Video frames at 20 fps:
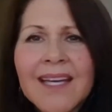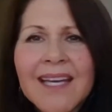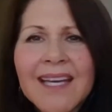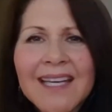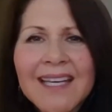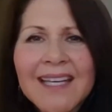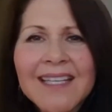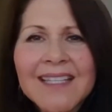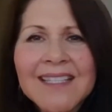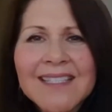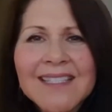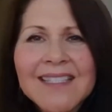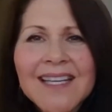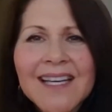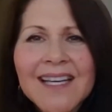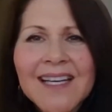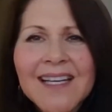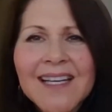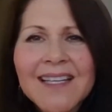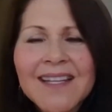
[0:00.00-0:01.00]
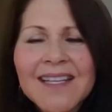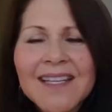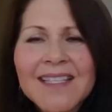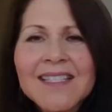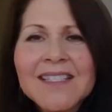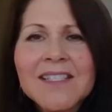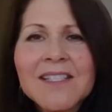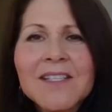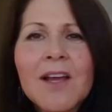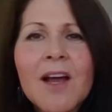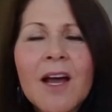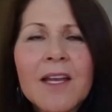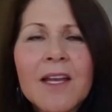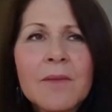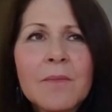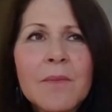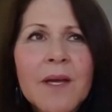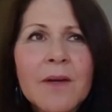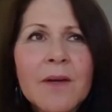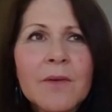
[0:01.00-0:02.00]
And uh, that it's not
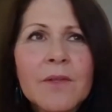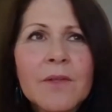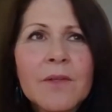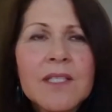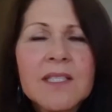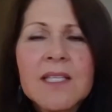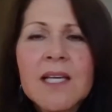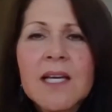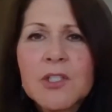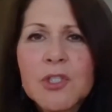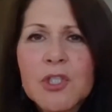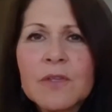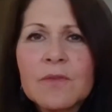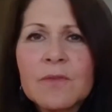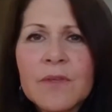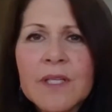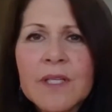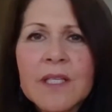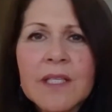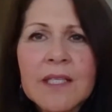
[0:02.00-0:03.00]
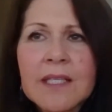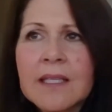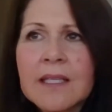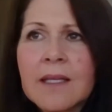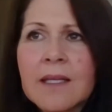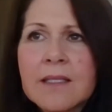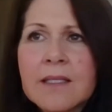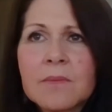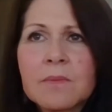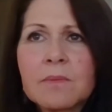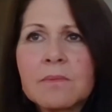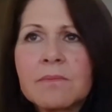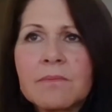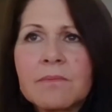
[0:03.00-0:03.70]
about the touchy-feely, let's